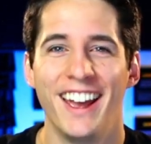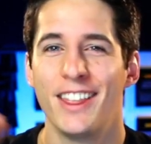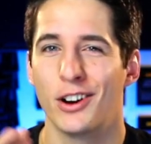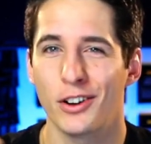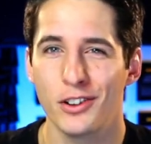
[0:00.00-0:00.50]

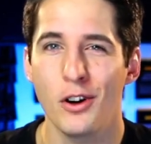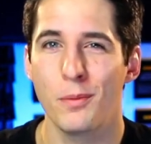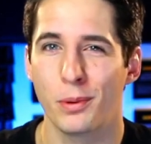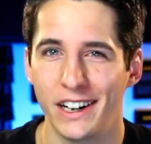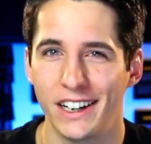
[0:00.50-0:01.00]
there are no
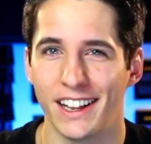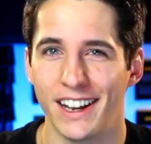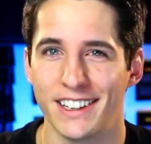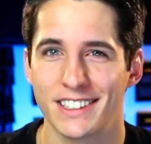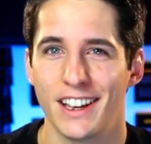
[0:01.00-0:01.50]

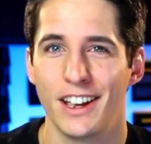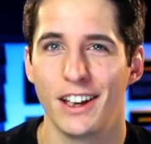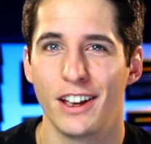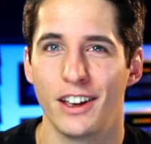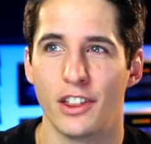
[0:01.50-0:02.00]
pre-delays
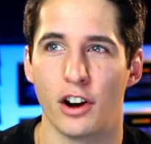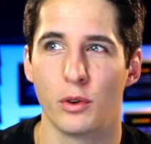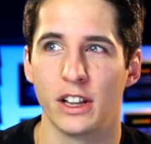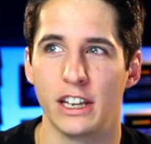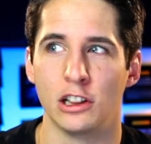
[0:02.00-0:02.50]
that are
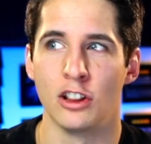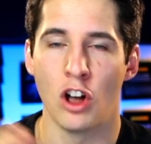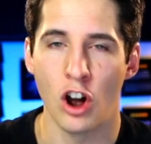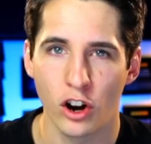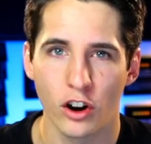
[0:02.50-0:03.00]
really
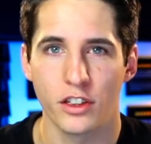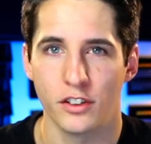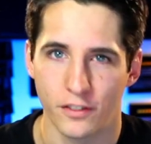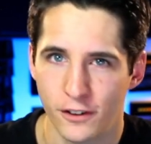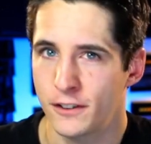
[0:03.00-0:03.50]
longer than
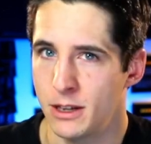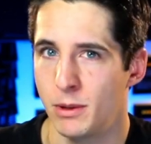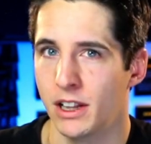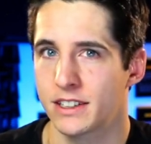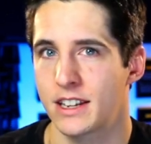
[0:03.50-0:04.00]
50
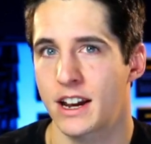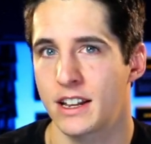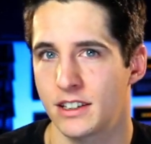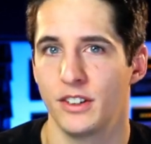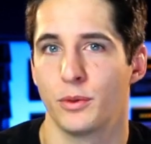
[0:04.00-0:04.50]

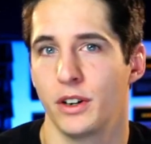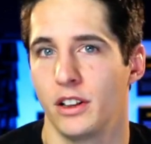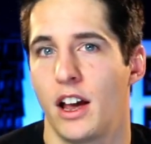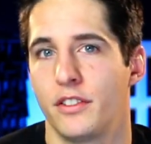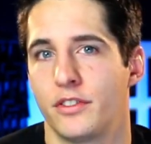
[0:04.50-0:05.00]
milliseconds in real
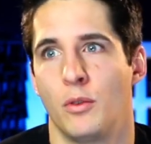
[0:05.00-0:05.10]
life.